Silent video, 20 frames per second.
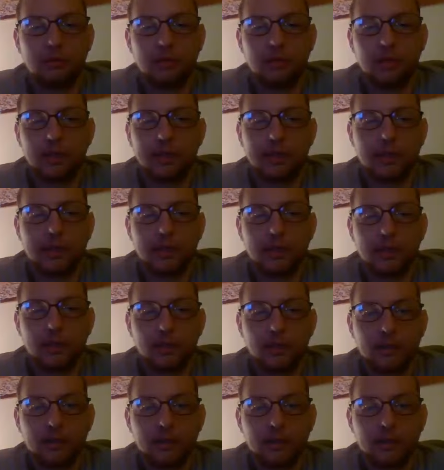didn't get
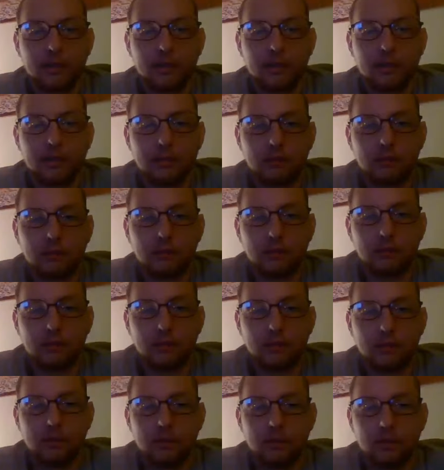the attention.
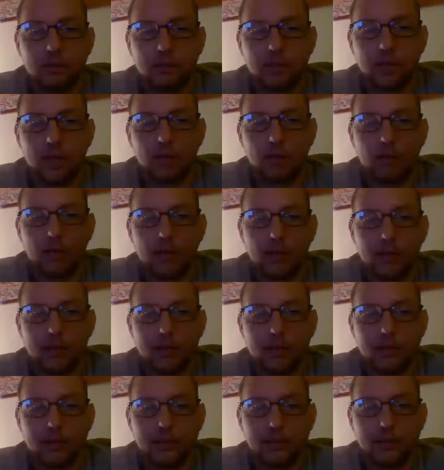And now that
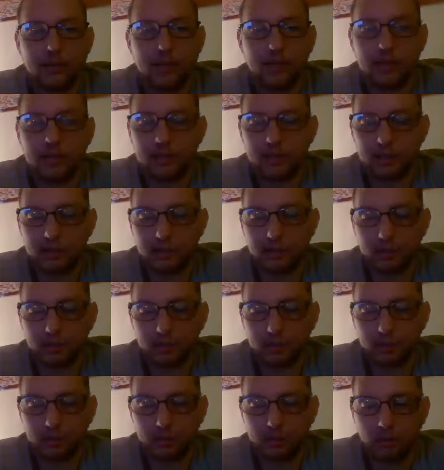he's getting
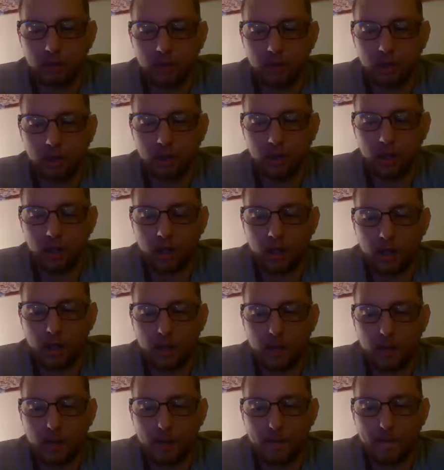
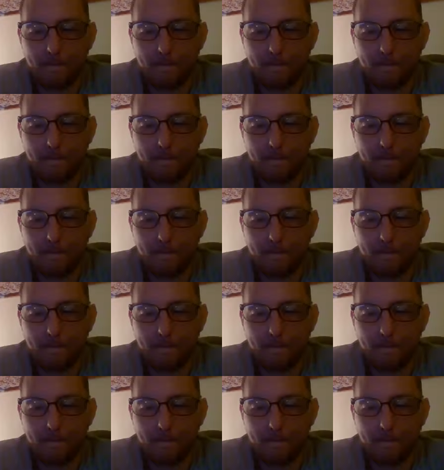uh